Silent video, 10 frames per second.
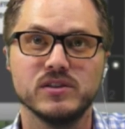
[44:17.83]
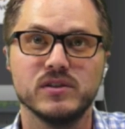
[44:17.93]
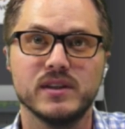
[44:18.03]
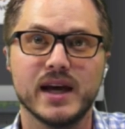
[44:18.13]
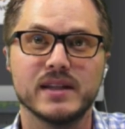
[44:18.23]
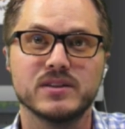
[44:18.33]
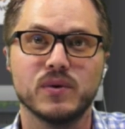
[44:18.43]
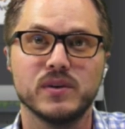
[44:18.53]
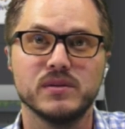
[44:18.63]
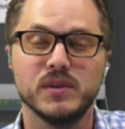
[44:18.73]
that that's
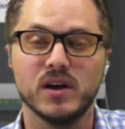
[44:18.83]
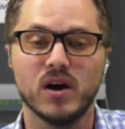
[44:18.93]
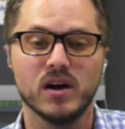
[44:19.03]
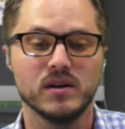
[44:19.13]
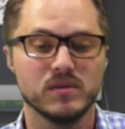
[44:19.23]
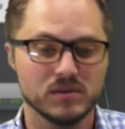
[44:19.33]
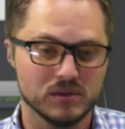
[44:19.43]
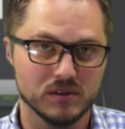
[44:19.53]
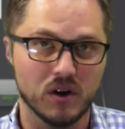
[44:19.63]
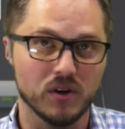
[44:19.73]
going to be on
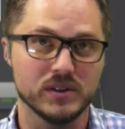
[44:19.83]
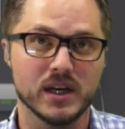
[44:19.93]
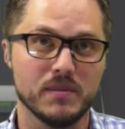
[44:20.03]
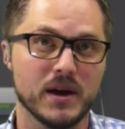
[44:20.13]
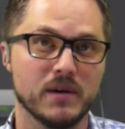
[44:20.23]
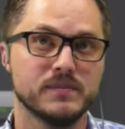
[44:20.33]
all the time now.